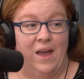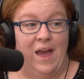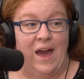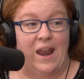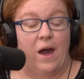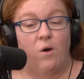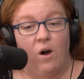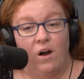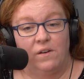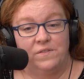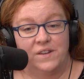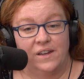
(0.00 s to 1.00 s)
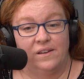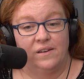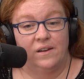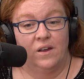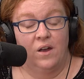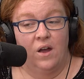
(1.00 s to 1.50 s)
and how
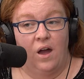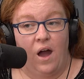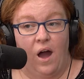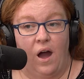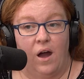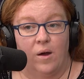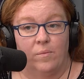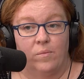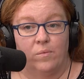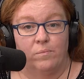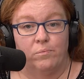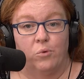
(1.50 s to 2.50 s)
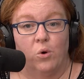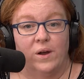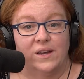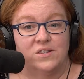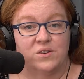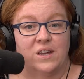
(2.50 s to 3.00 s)
often
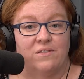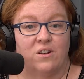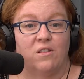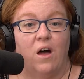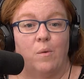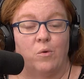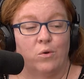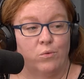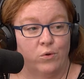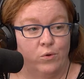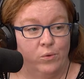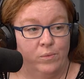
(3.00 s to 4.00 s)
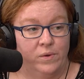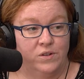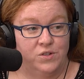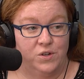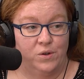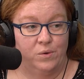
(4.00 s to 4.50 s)
boys are given a lot more room
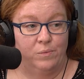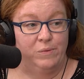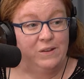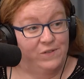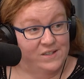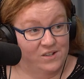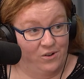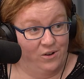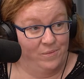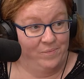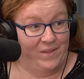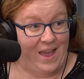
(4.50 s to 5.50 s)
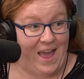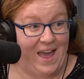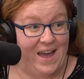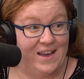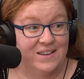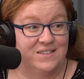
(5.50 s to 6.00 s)
to be physical,
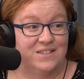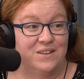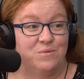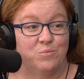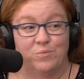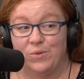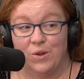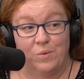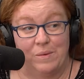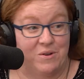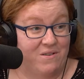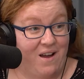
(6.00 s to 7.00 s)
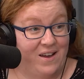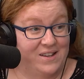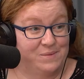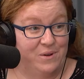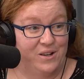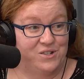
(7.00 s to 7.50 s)
and, you know, women are not
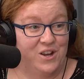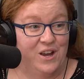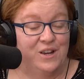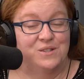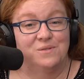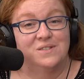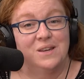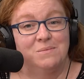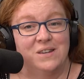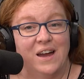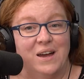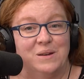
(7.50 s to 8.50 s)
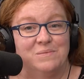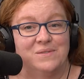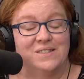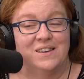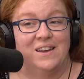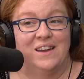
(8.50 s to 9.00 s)
as much. So
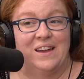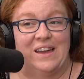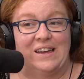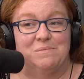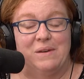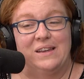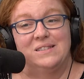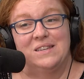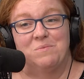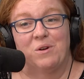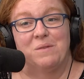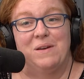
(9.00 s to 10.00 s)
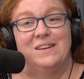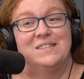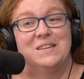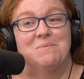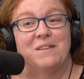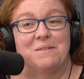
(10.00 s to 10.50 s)
sometimes it may seem
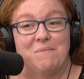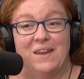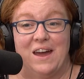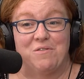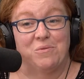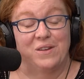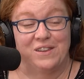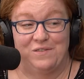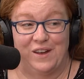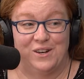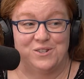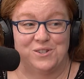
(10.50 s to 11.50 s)
like men have a real advantage at